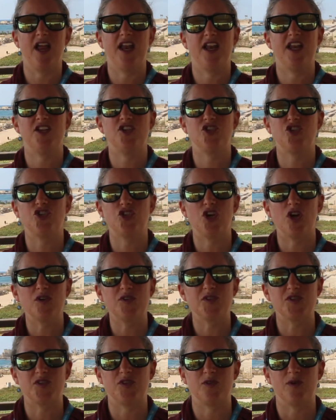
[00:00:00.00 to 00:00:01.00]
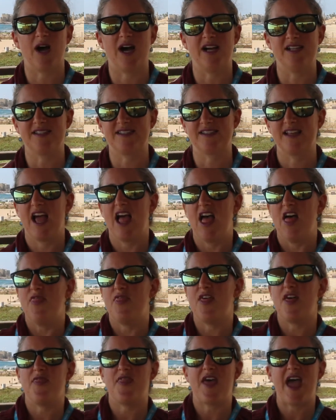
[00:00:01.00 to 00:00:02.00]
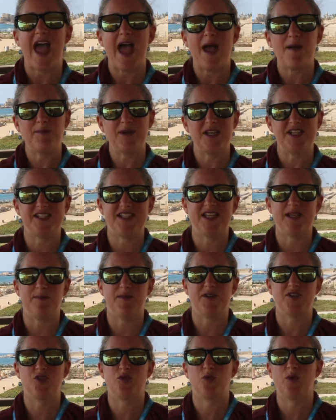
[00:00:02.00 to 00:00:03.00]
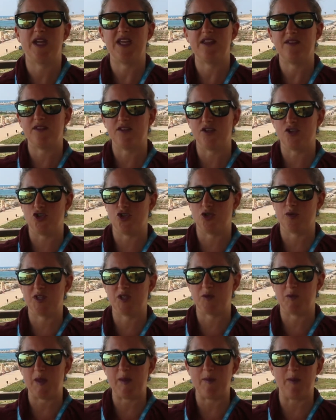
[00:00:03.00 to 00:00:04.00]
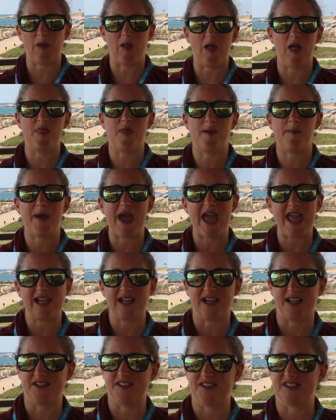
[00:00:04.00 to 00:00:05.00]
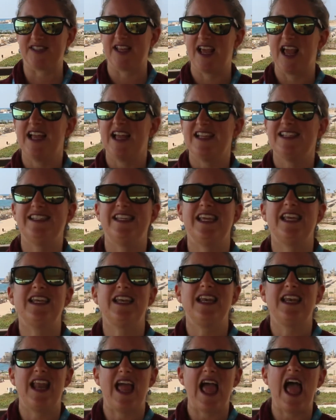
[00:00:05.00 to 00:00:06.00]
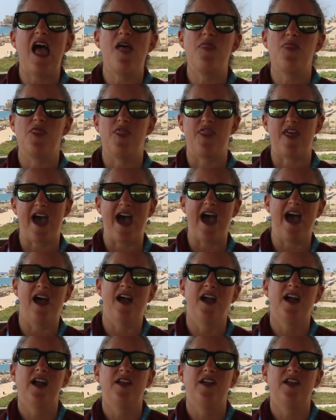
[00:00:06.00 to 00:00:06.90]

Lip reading: and it shows to us that the enmity between the Jewish people and the pagans didn't end there.